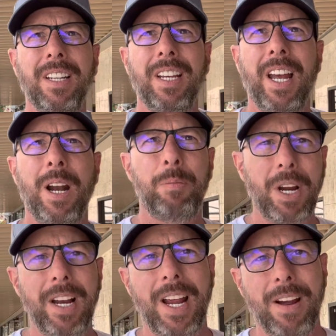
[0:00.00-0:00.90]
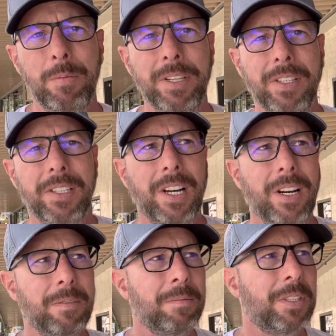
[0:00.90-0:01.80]
And I'm proud to have a business
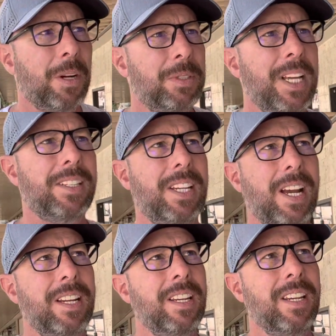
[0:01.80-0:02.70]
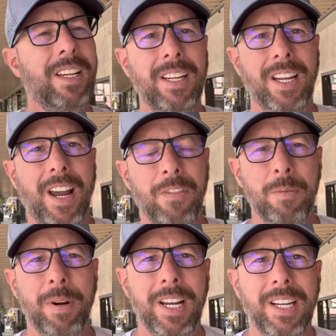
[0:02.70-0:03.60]
here. So with that said,
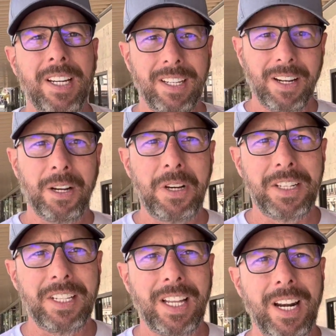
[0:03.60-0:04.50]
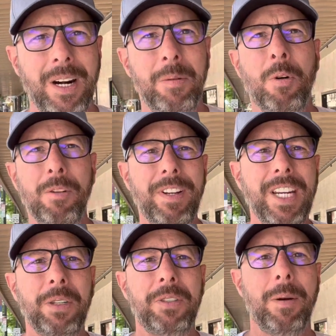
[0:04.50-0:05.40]
everybody, I'll talk to you later. More
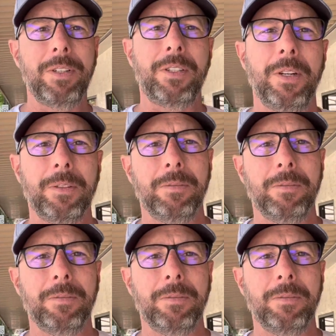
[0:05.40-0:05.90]
videos coming soon.